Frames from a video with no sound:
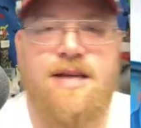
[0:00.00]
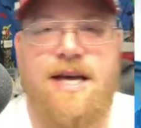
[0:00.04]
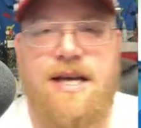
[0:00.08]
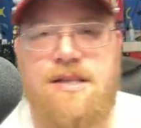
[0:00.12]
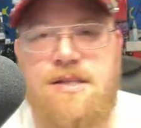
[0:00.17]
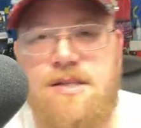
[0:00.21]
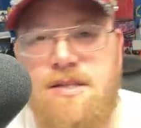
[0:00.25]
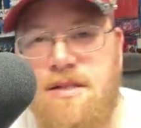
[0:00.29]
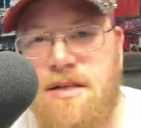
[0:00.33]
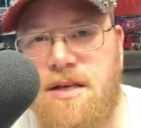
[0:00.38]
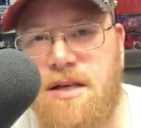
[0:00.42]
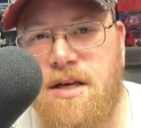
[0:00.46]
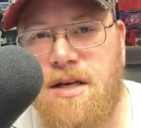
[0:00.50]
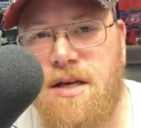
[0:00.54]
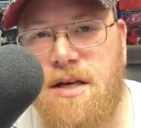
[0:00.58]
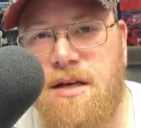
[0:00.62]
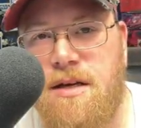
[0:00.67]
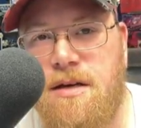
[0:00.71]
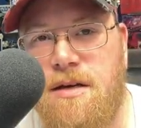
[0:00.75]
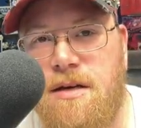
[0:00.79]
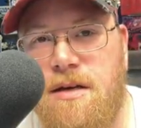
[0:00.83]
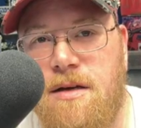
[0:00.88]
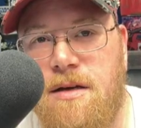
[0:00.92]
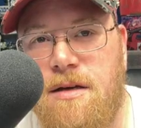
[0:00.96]
that's the
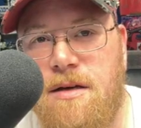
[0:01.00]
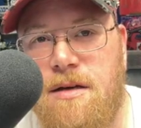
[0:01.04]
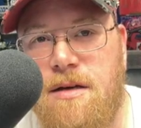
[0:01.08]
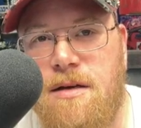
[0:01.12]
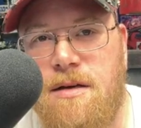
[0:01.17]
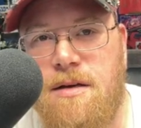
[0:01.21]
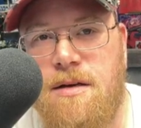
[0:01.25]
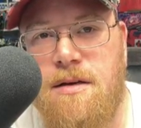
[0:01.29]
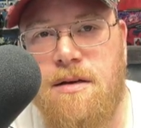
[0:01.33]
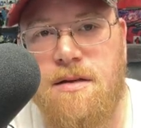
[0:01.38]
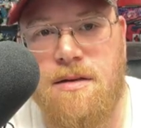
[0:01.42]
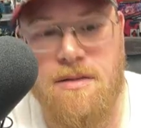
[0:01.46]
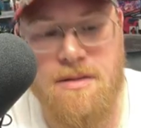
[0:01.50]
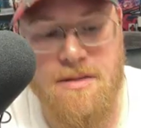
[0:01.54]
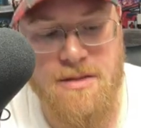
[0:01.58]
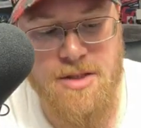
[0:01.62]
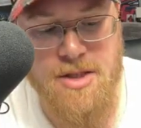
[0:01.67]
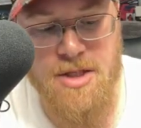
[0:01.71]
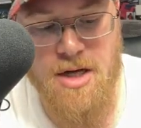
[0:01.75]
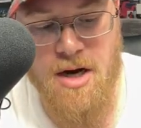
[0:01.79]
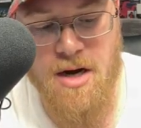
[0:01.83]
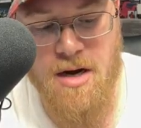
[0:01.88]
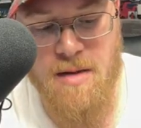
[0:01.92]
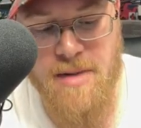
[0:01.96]

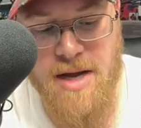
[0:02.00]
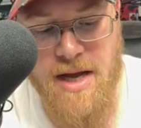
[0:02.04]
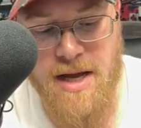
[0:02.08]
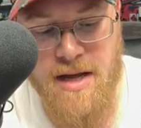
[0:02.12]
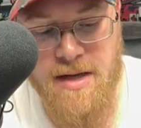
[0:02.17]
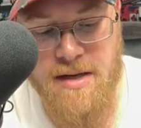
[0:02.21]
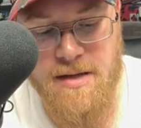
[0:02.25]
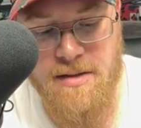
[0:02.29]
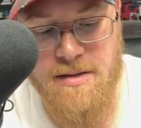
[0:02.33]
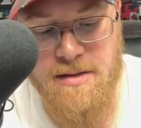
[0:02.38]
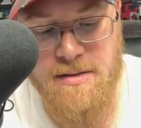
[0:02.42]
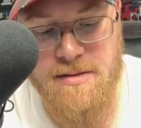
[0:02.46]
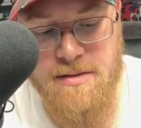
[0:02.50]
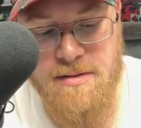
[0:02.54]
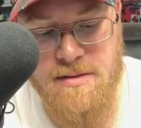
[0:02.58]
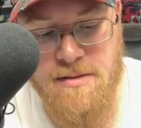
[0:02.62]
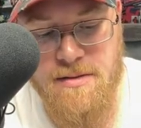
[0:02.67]
Charman,